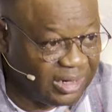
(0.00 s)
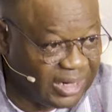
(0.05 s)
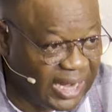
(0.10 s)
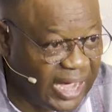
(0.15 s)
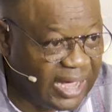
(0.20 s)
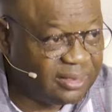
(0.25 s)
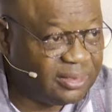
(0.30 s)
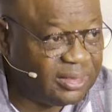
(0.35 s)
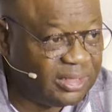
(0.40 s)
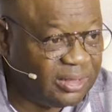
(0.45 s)

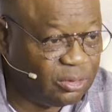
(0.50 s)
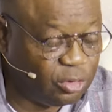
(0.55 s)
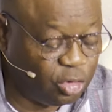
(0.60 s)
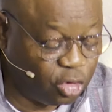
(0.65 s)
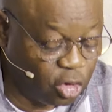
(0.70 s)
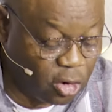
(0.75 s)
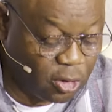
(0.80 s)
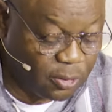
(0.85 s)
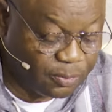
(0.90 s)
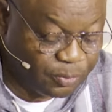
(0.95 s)
That's his
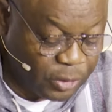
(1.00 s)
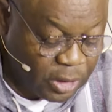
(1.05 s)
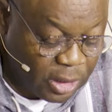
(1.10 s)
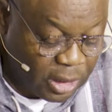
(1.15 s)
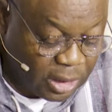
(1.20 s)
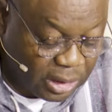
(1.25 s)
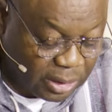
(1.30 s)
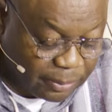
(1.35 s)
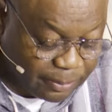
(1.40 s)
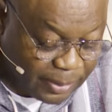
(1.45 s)
job.
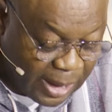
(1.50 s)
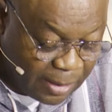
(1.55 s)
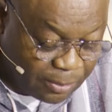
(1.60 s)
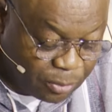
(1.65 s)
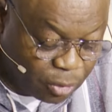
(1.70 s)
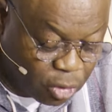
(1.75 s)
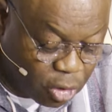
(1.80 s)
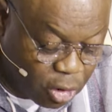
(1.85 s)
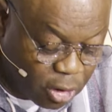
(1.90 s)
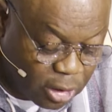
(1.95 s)
The
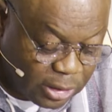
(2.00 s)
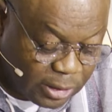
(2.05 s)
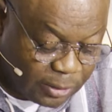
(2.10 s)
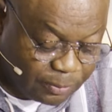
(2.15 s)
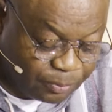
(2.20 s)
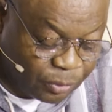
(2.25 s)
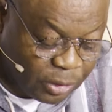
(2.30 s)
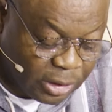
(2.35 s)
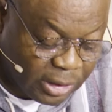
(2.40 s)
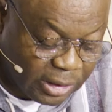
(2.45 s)
Bible calls
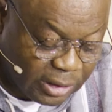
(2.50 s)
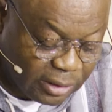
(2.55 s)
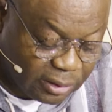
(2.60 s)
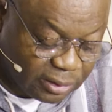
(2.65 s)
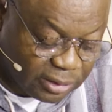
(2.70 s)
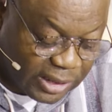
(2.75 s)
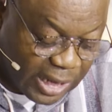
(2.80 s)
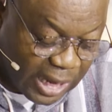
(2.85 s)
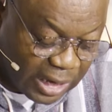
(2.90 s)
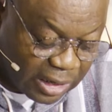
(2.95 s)
him
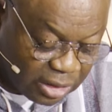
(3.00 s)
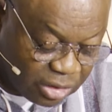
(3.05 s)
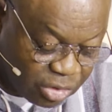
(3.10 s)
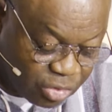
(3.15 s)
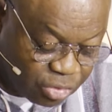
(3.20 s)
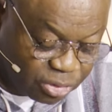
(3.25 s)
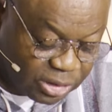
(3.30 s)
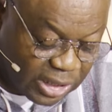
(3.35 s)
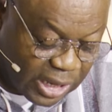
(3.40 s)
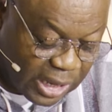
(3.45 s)
is the
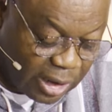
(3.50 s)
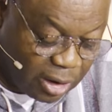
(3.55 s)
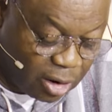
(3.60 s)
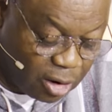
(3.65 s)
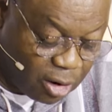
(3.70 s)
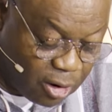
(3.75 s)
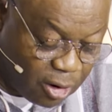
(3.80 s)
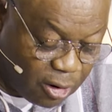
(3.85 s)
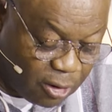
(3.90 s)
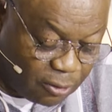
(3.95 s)
accuser
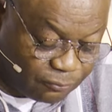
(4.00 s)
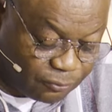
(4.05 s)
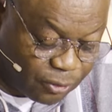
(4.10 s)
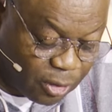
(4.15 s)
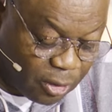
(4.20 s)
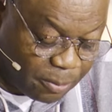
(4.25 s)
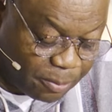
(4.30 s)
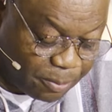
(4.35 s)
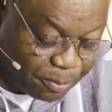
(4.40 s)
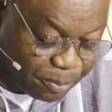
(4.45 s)
of
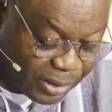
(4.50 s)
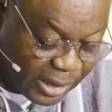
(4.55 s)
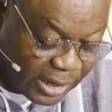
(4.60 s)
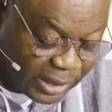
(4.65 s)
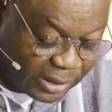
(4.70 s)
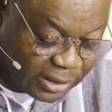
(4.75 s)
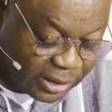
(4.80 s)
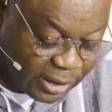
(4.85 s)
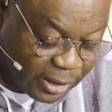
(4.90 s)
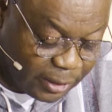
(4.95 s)

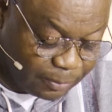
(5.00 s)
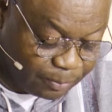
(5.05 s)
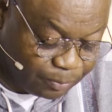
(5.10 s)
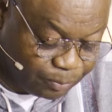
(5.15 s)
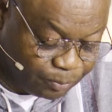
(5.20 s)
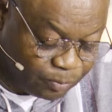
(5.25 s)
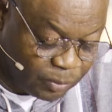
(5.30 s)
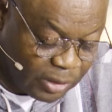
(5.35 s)
brethren.